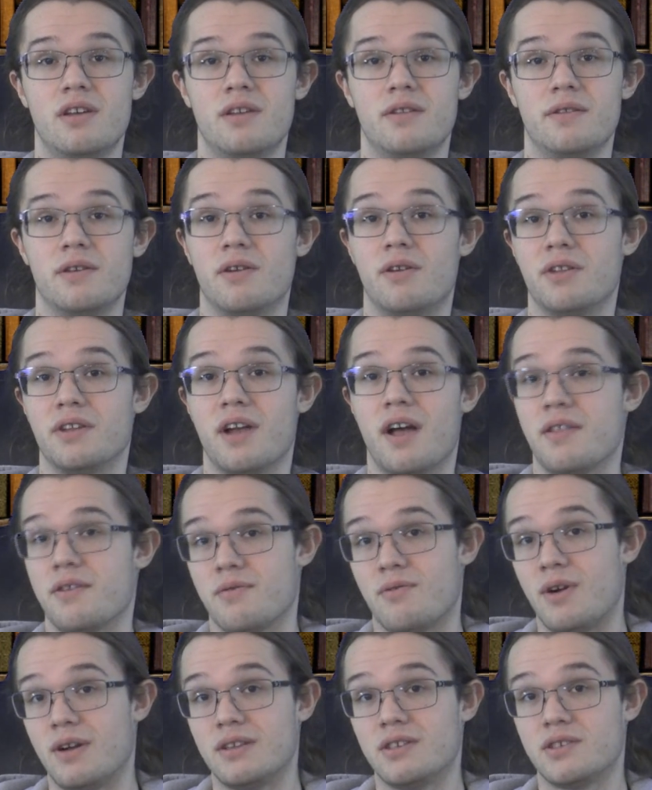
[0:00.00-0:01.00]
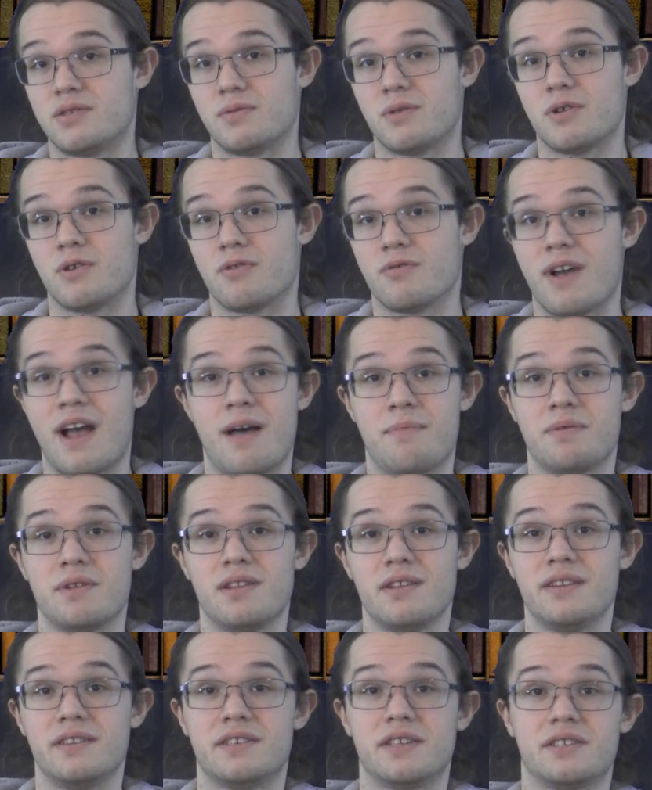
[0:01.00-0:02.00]
The only other ones were a
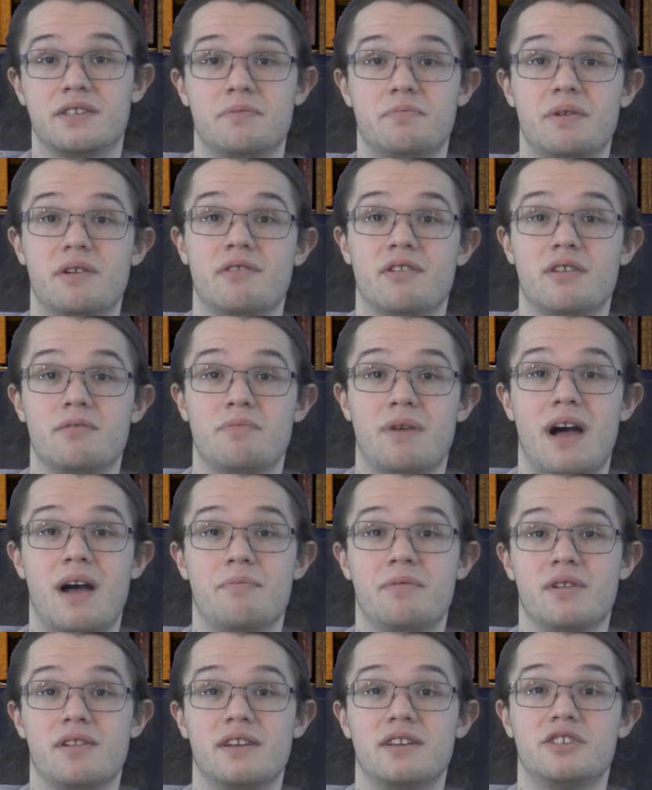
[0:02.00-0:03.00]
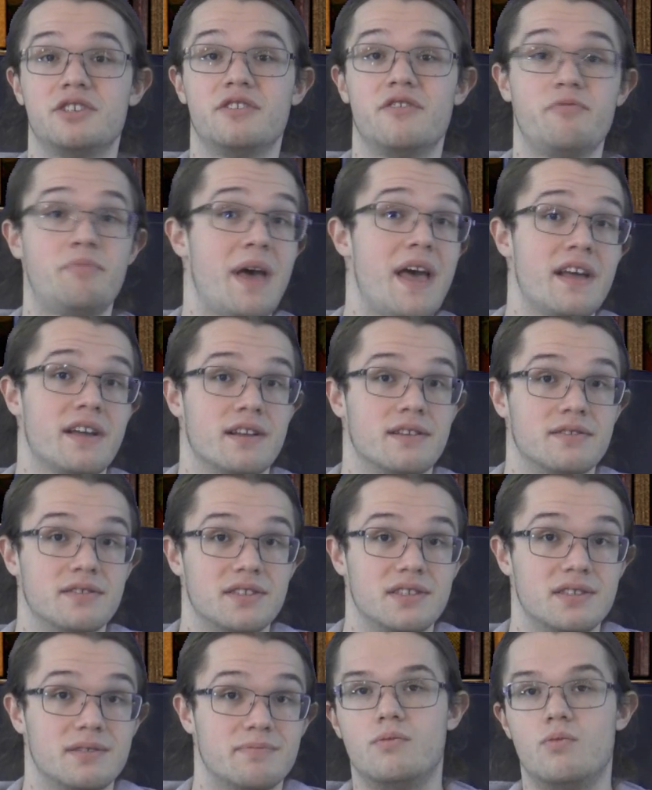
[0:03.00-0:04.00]
rapidly disappearing population of pagans.